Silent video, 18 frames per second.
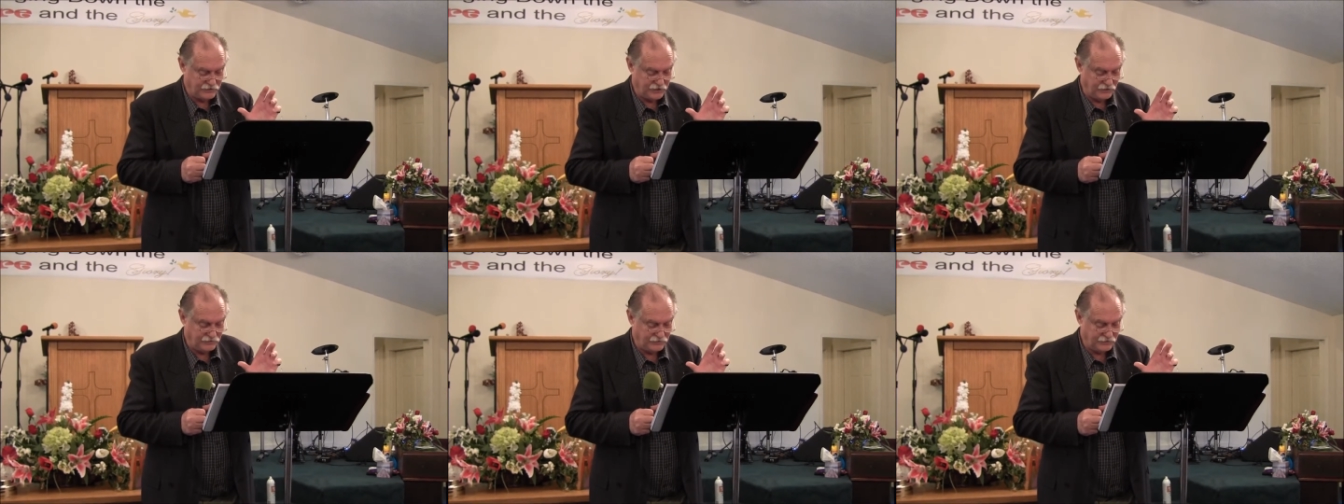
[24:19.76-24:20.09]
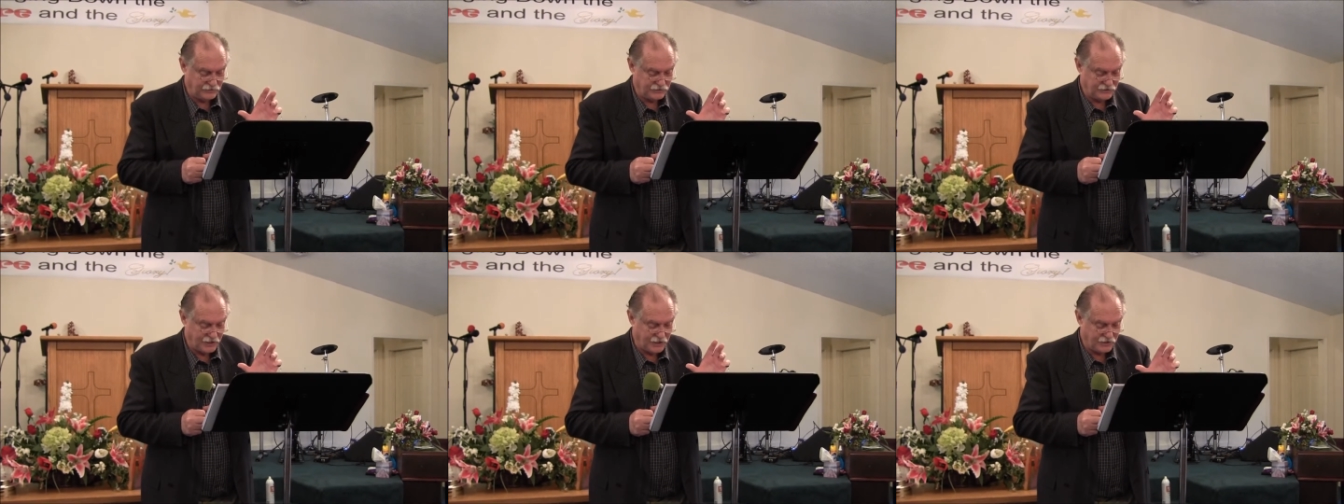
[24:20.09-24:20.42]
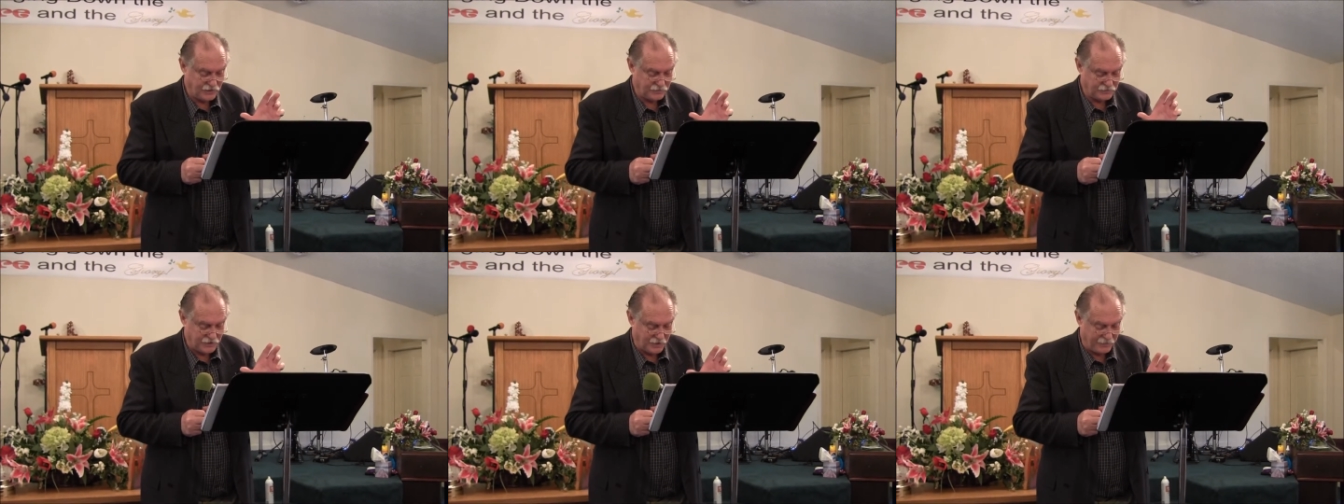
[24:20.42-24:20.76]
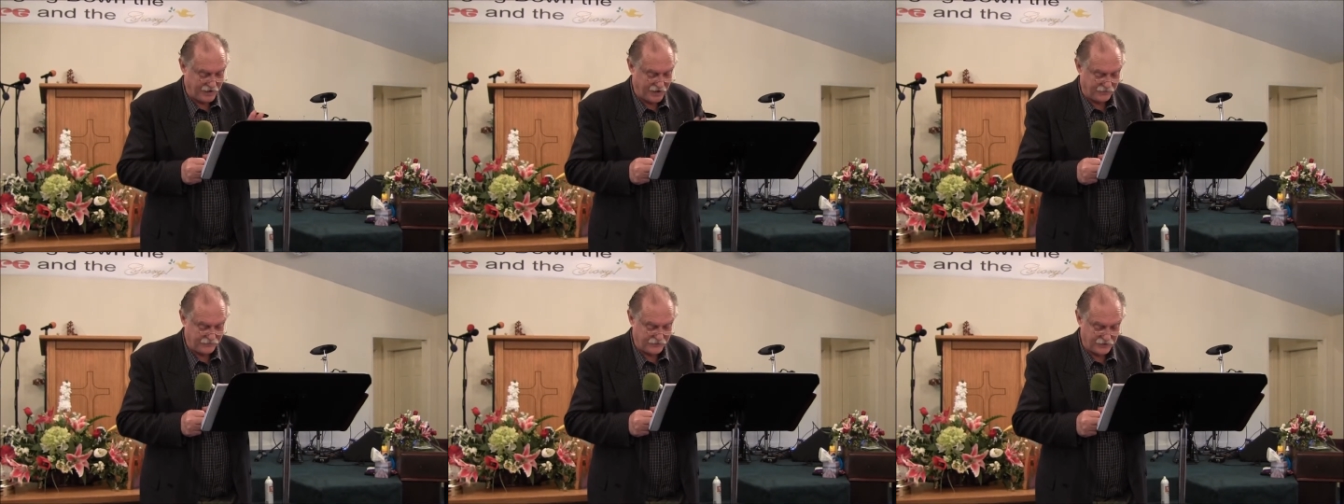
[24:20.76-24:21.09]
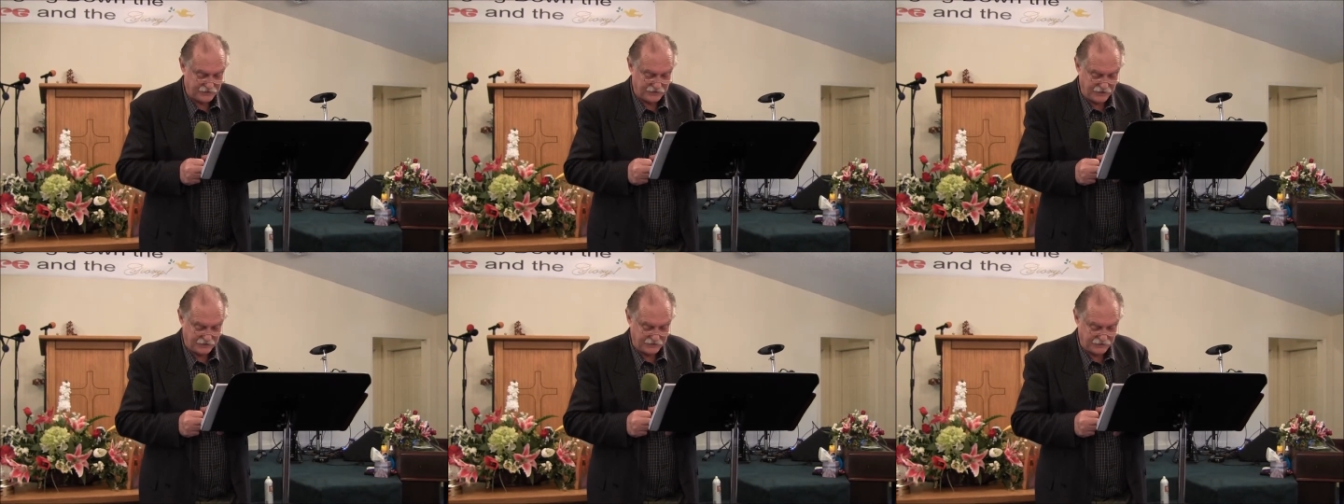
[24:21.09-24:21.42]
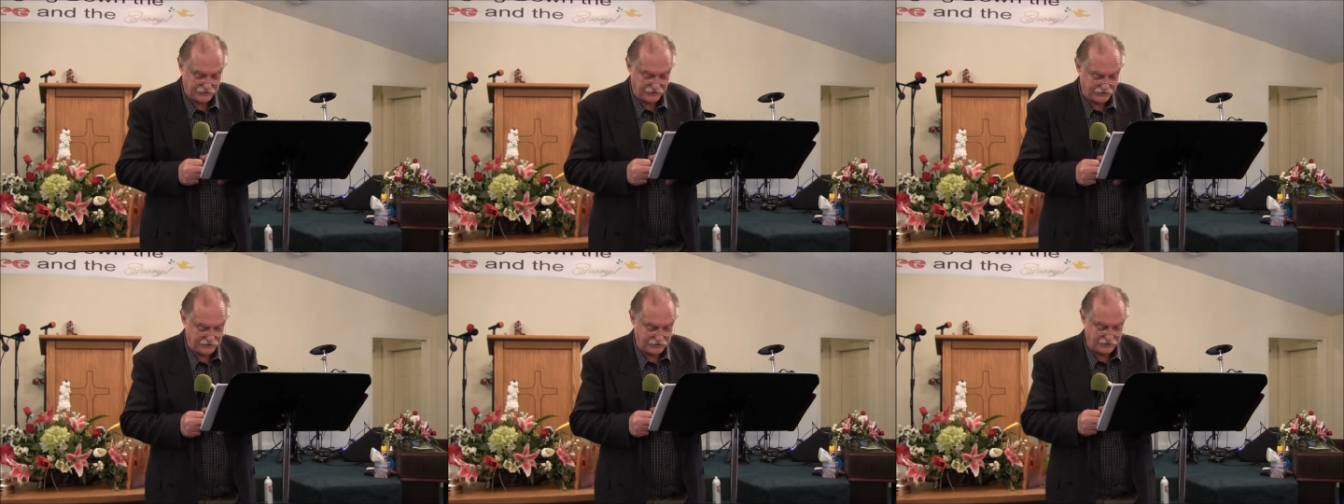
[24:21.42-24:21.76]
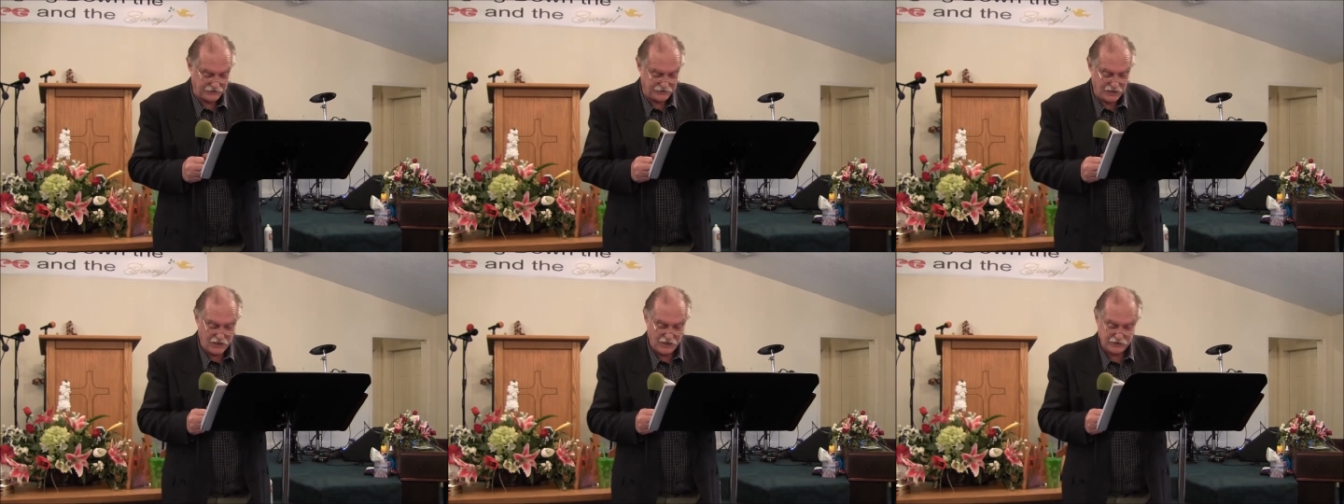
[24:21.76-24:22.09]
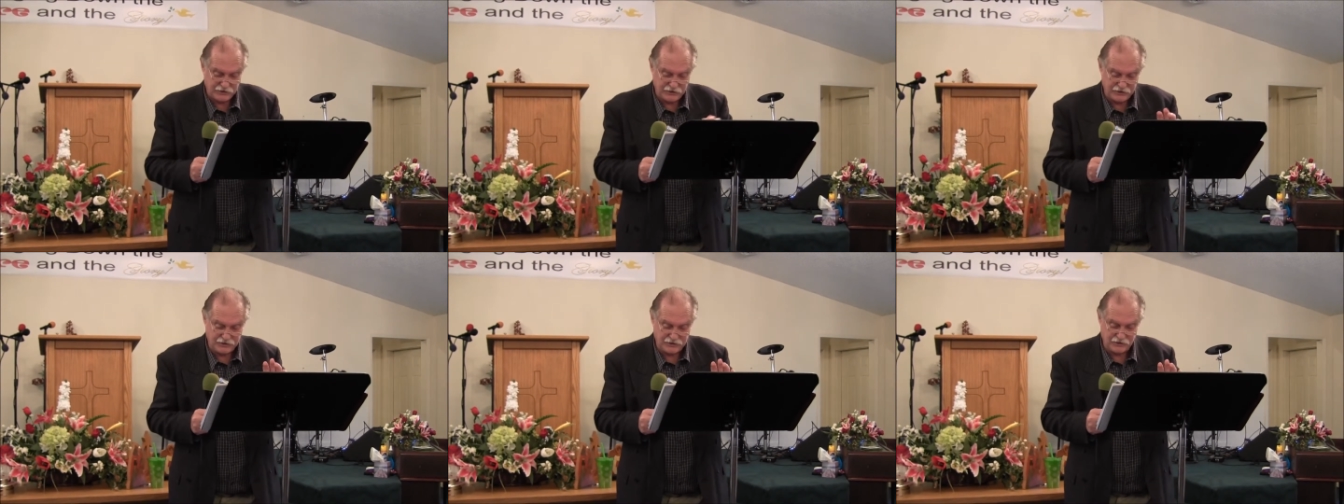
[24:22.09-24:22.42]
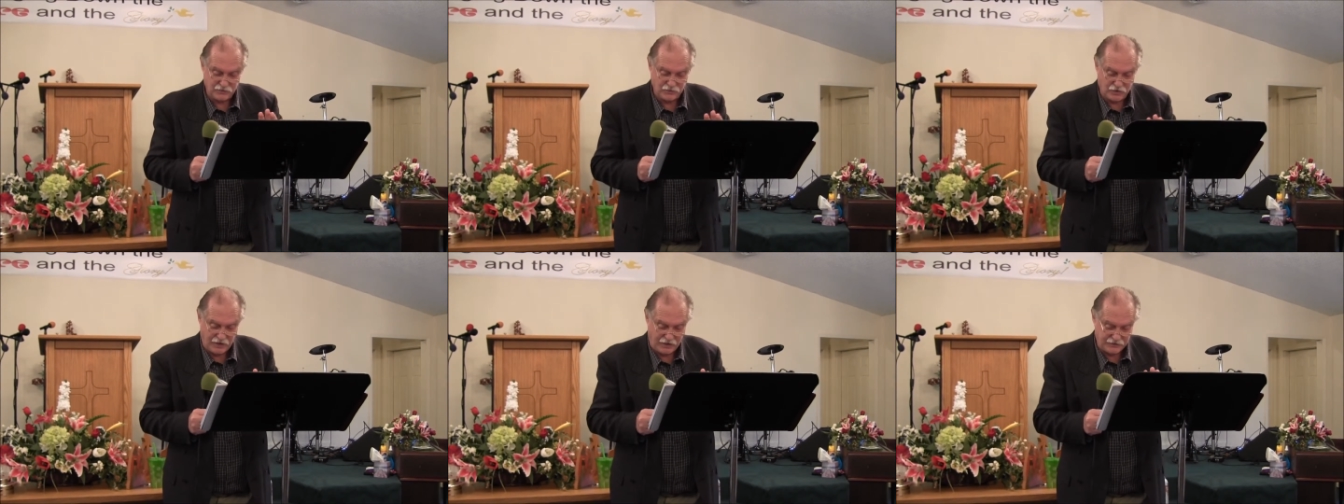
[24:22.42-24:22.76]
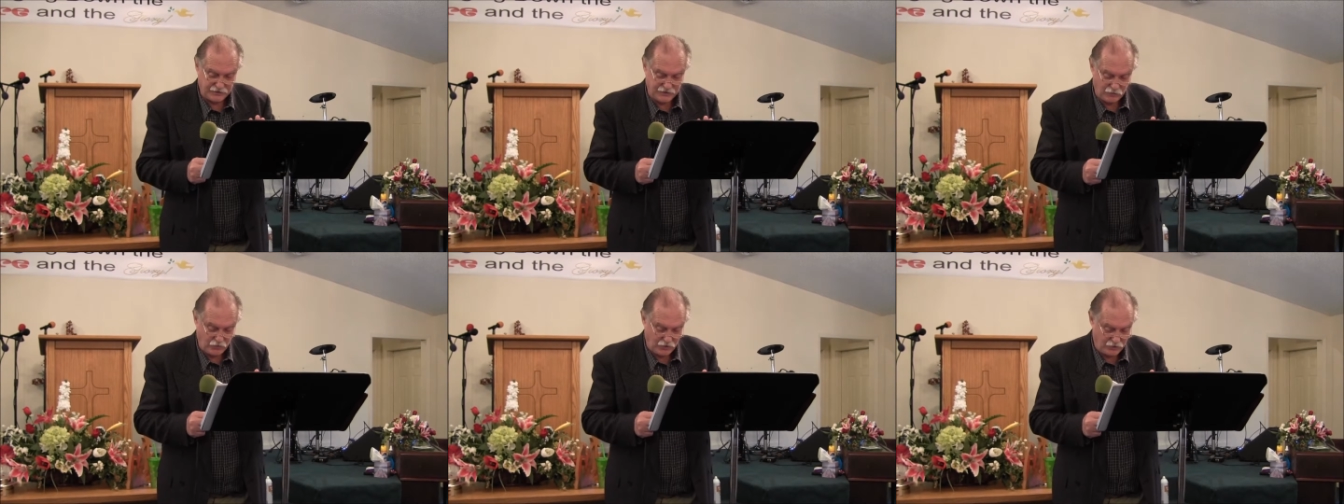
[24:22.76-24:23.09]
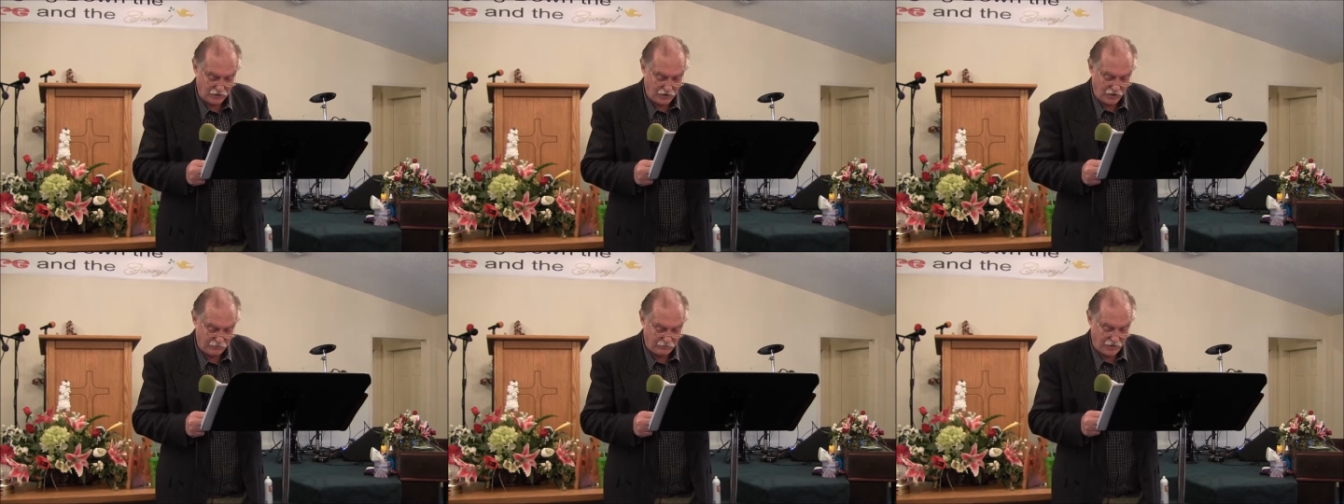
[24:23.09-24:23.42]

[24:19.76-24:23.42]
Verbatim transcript: jo- Jacob about this, he, she says she says he said, "Well,